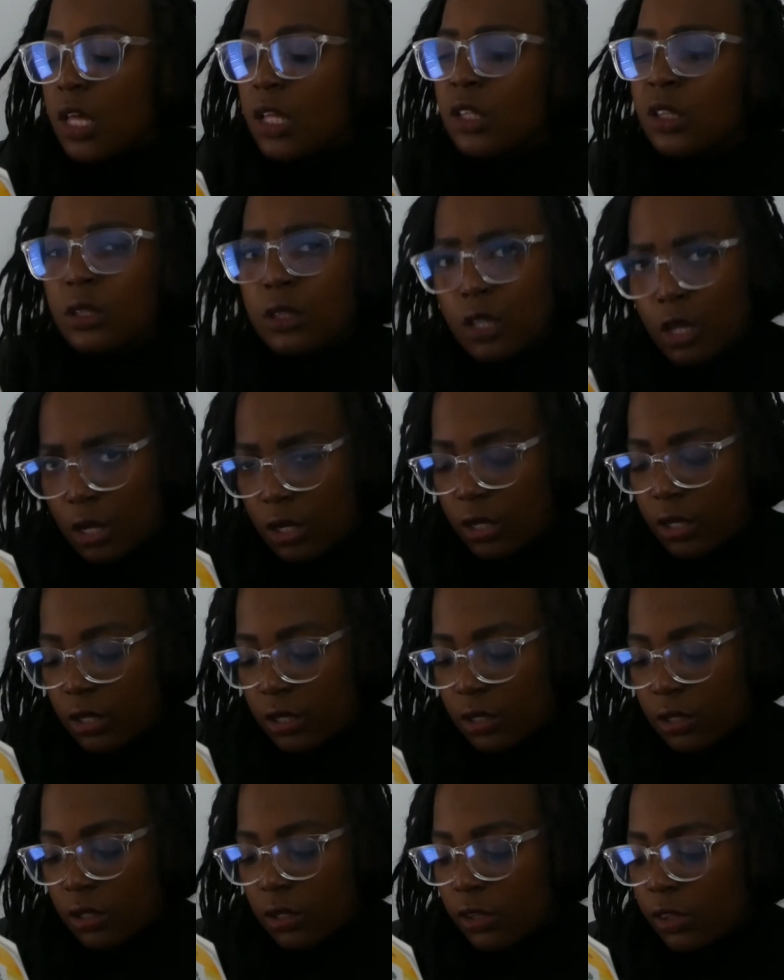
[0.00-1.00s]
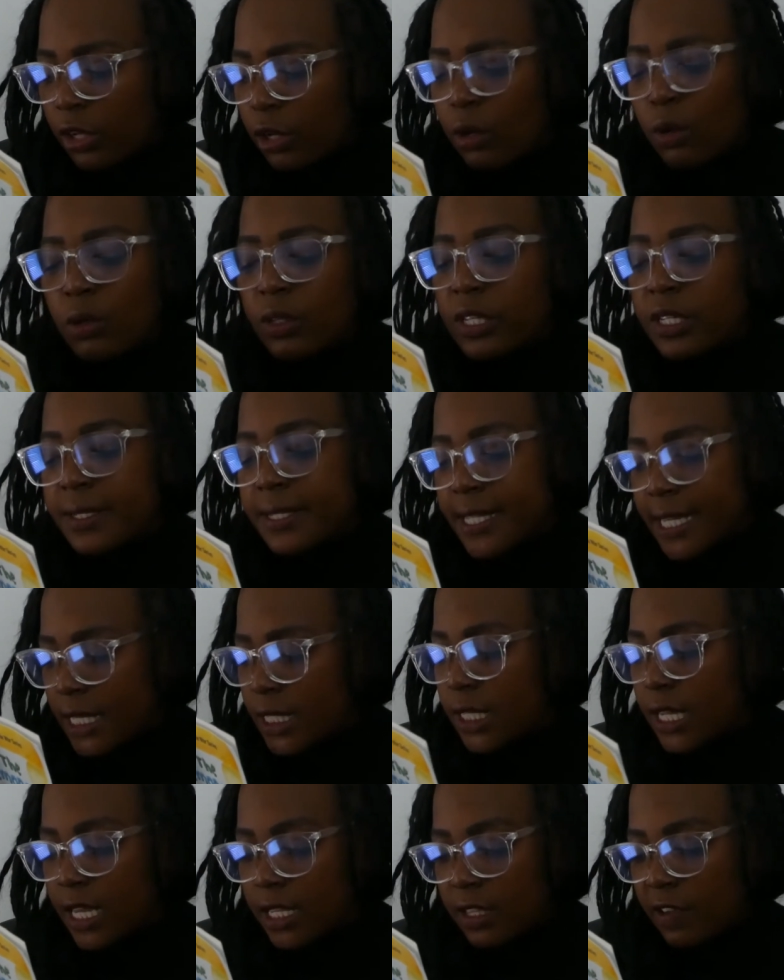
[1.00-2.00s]
Look, there are only
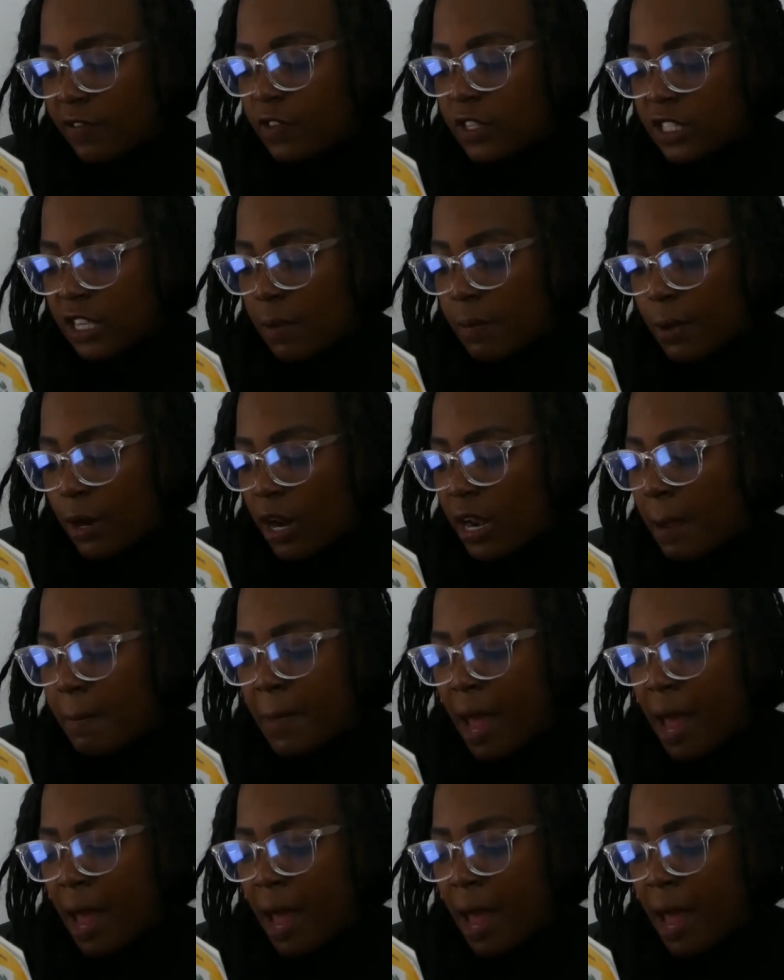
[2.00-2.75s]
6 days left of summer, and I'm